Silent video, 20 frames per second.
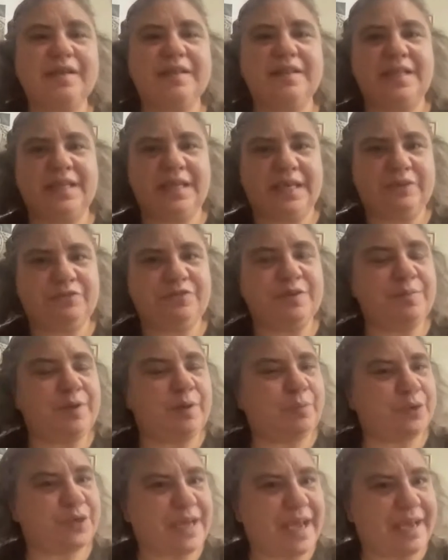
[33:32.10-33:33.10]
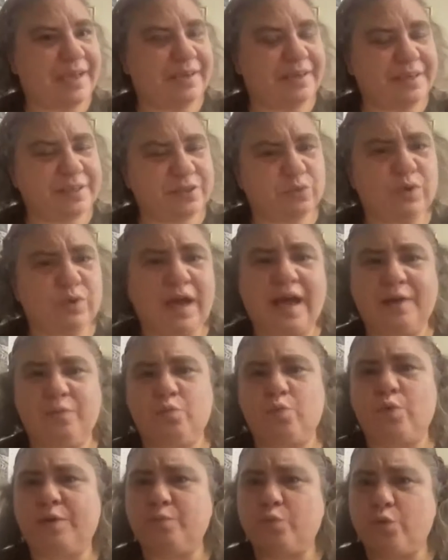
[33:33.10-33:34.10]
The female protagonist, at
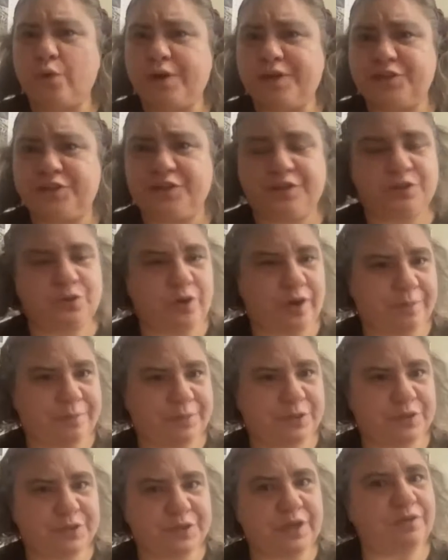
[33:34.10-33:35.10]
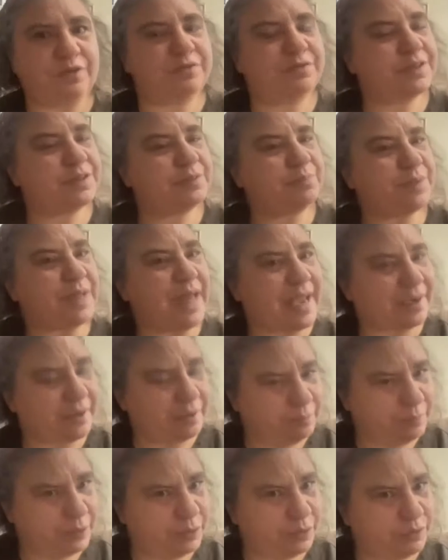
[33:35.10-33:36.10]
one point, she describes herself as black
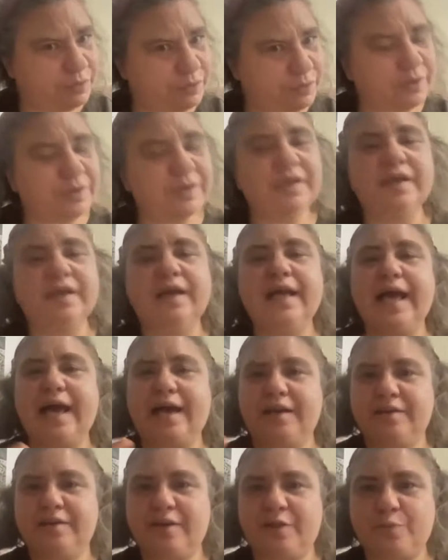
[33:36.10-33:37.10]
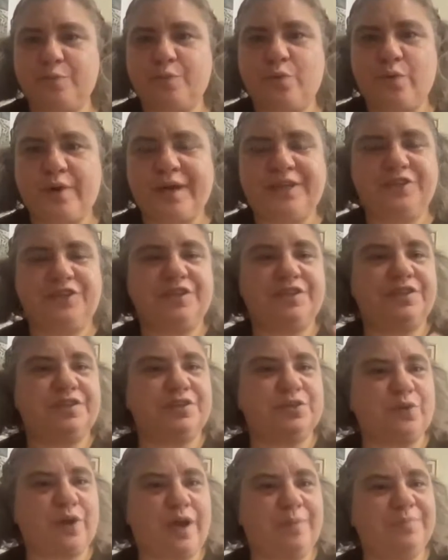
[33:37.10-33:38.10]
and beautiful. At another point, she's
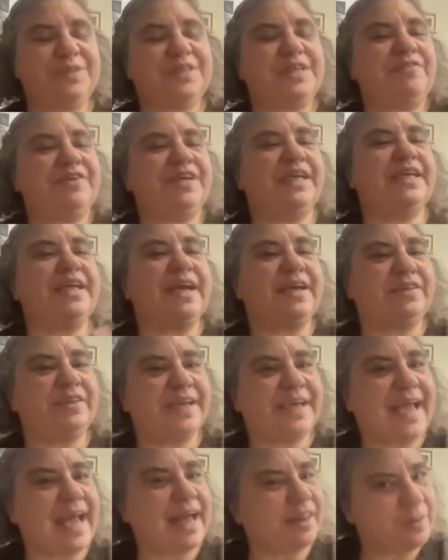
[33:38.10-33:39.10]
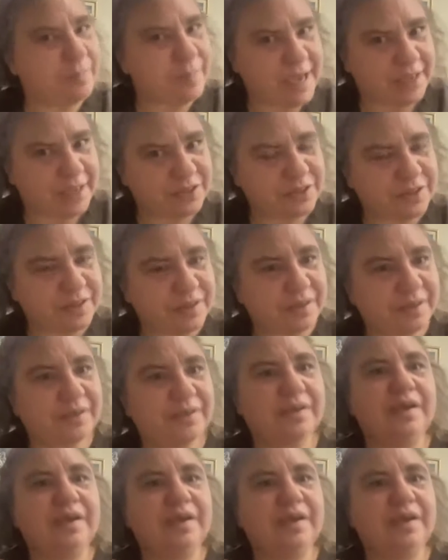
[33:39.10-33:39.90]
described as having a neck like alabaster.